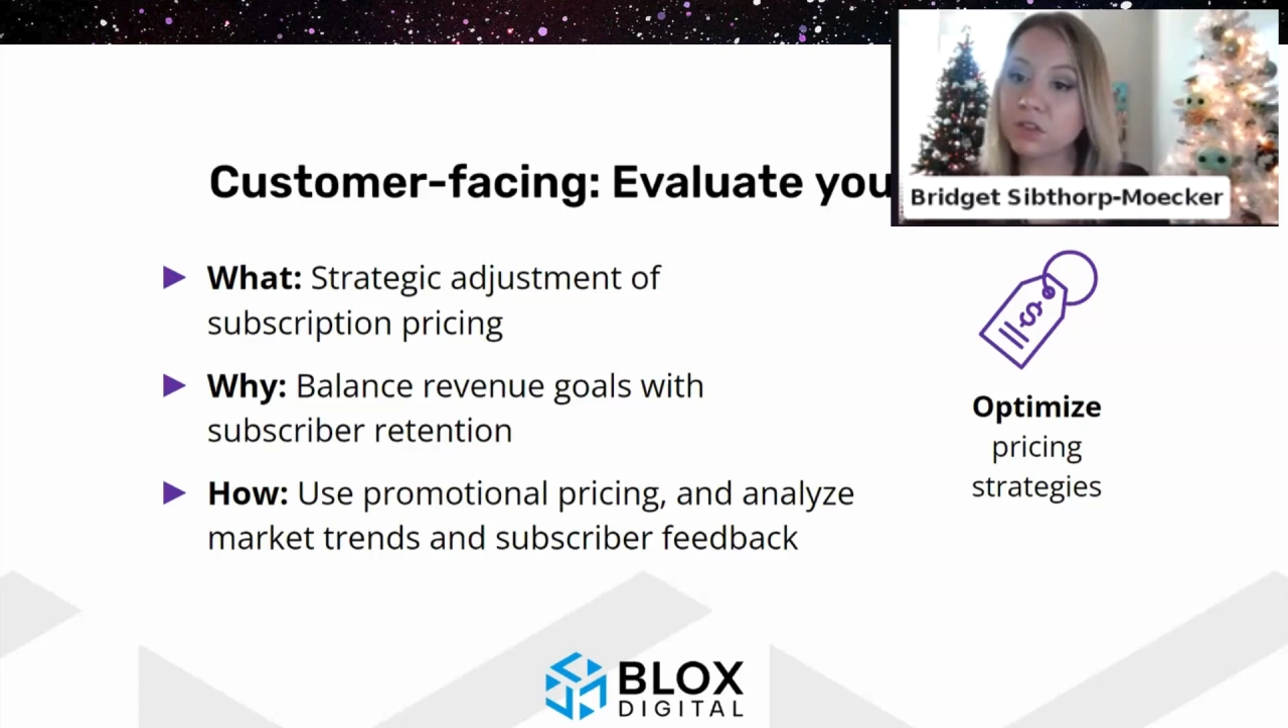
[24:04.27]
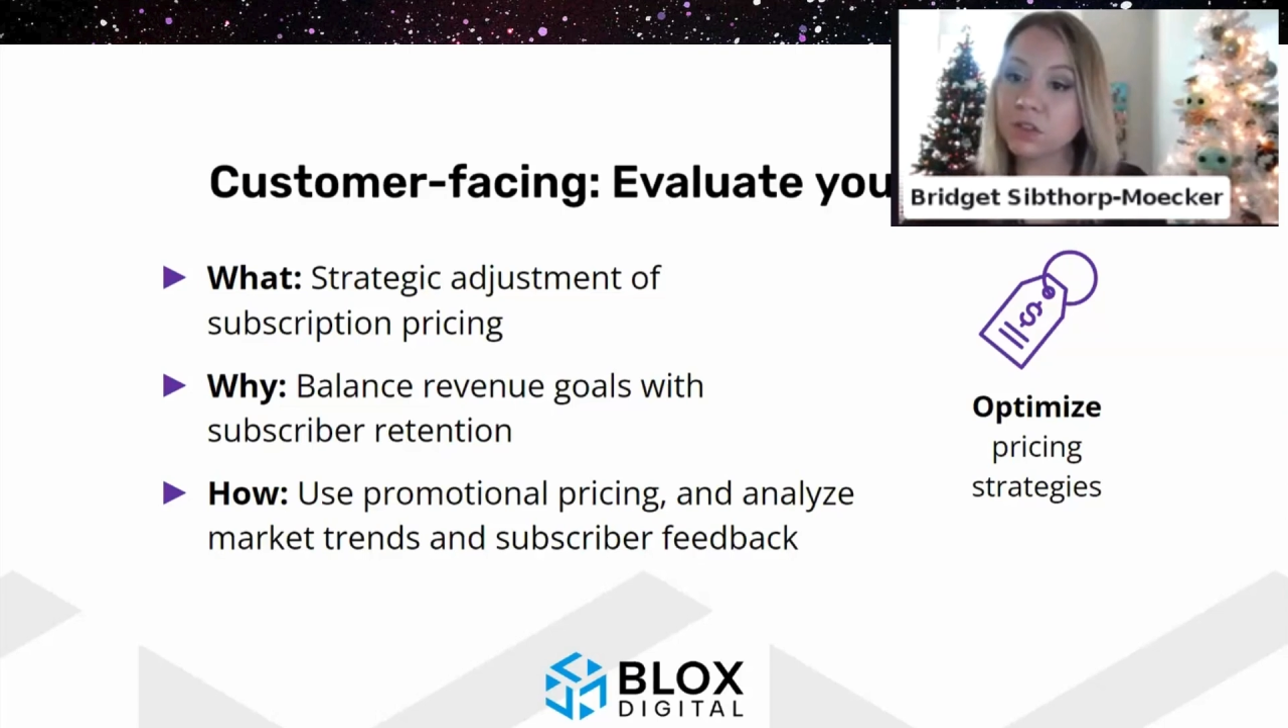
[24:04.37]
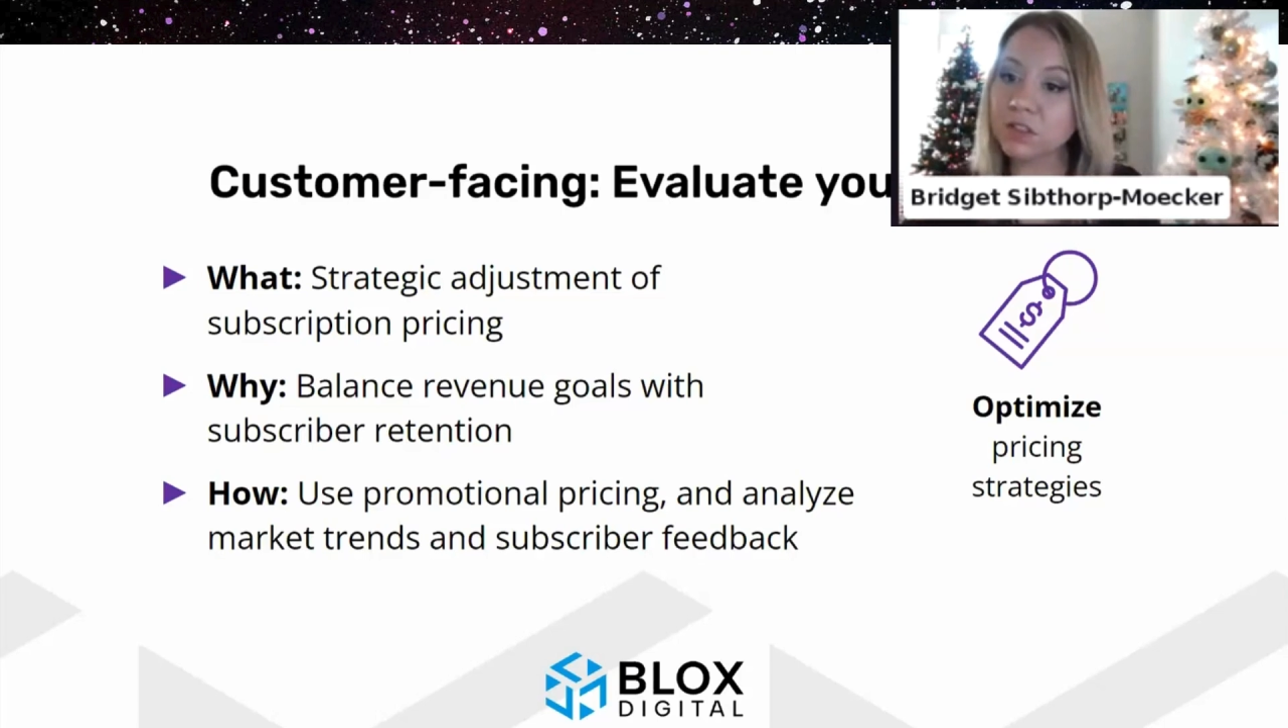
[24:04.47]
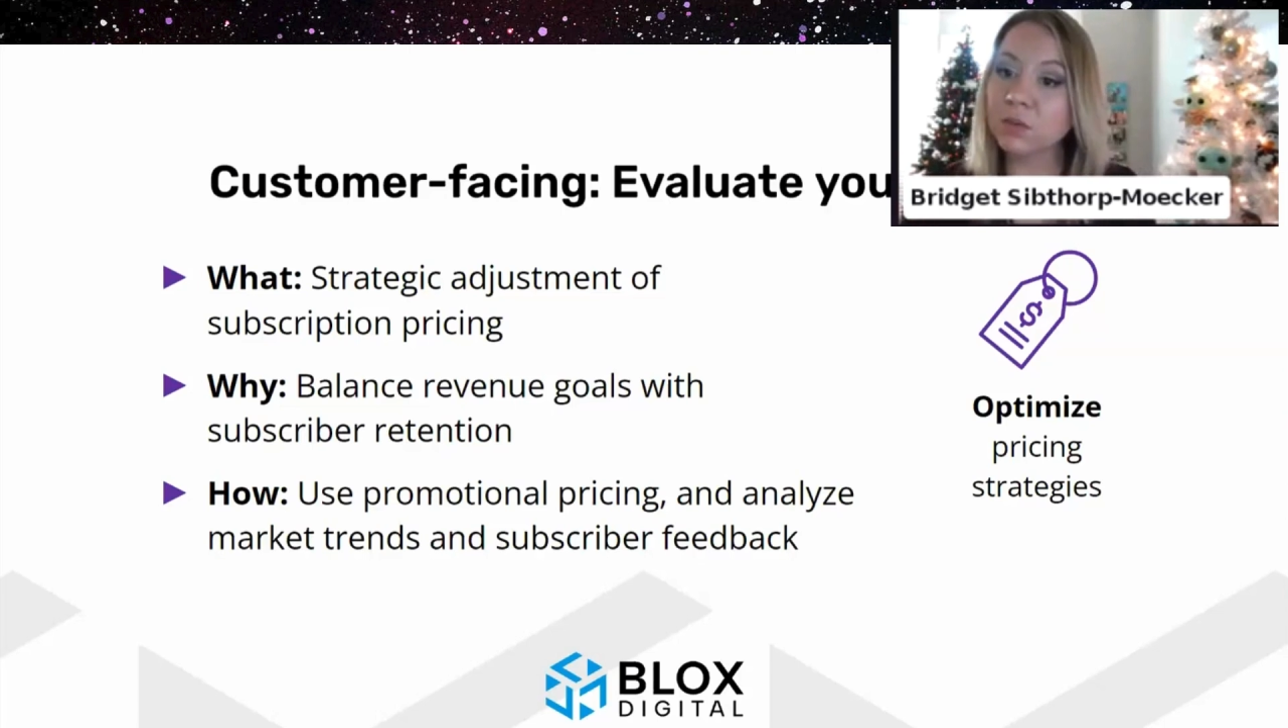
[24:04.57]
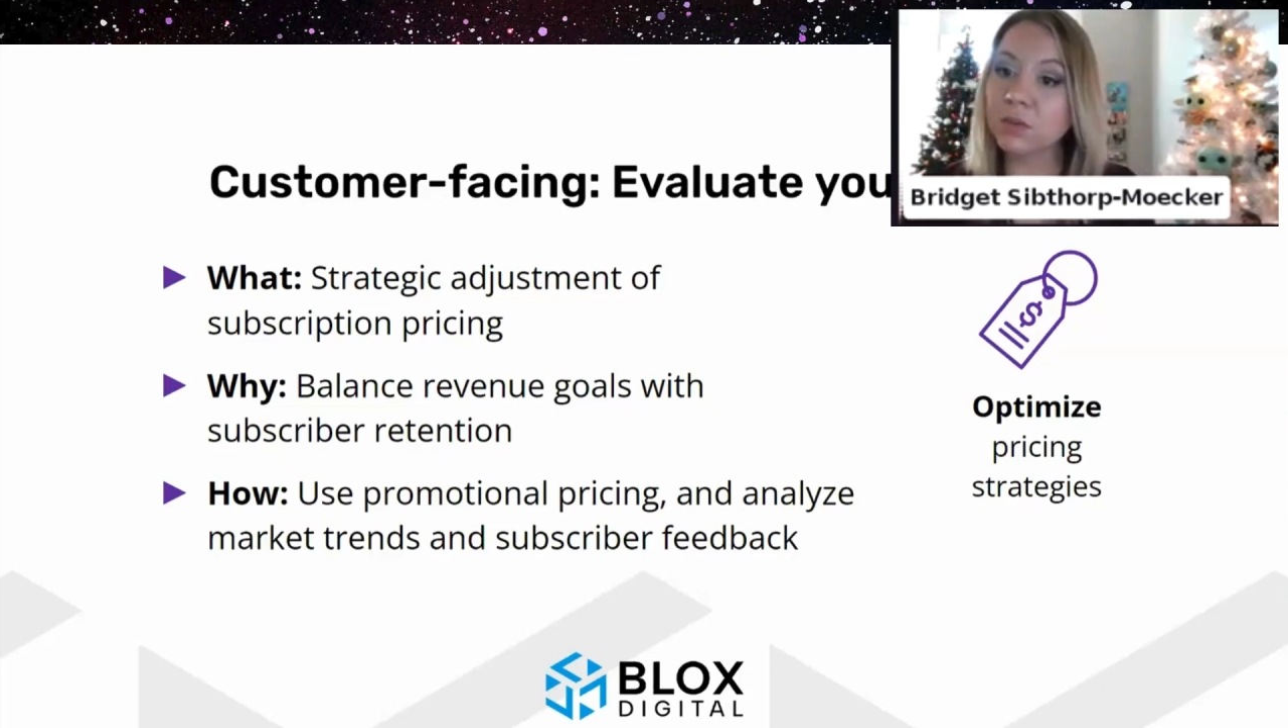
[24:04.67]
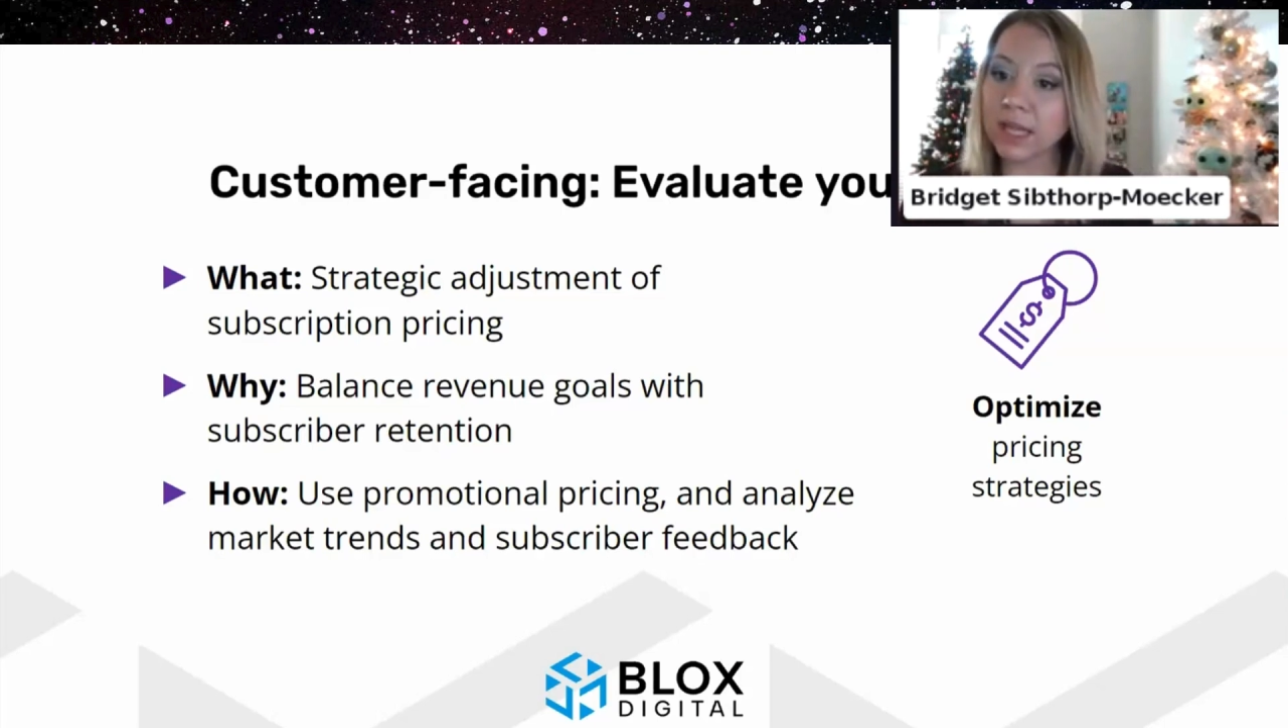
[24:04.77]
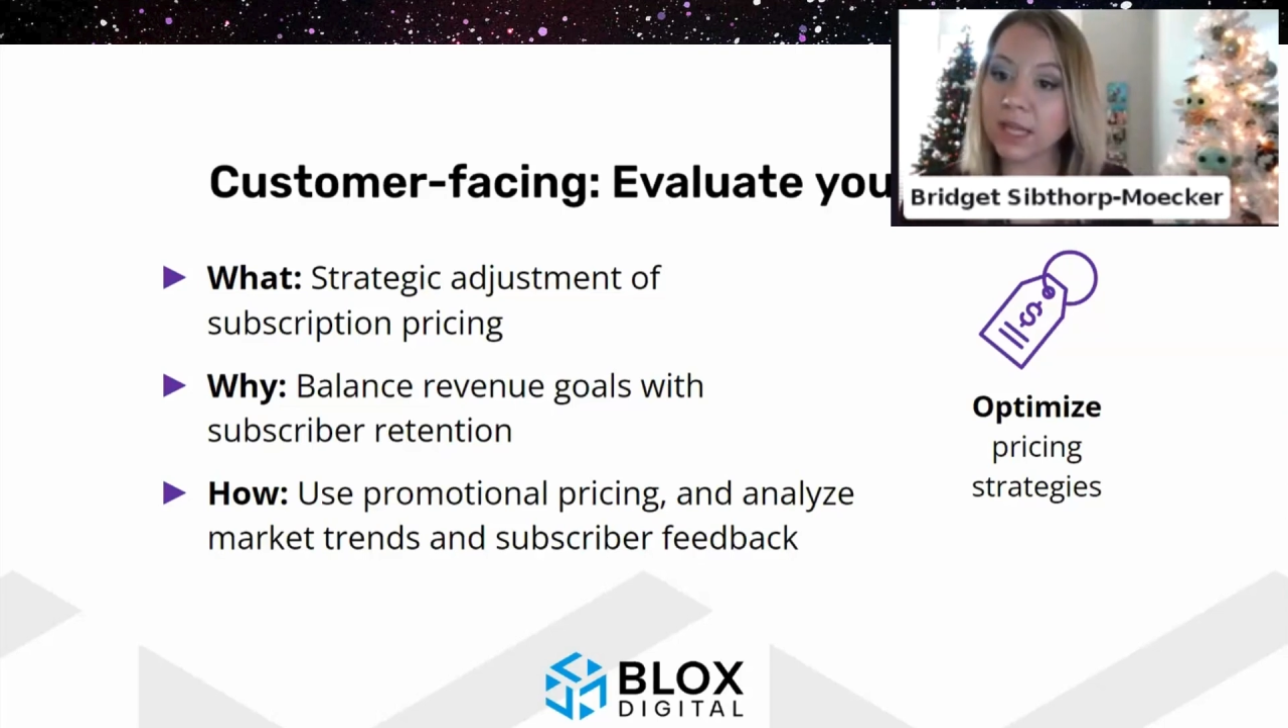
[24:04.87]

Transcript: do this with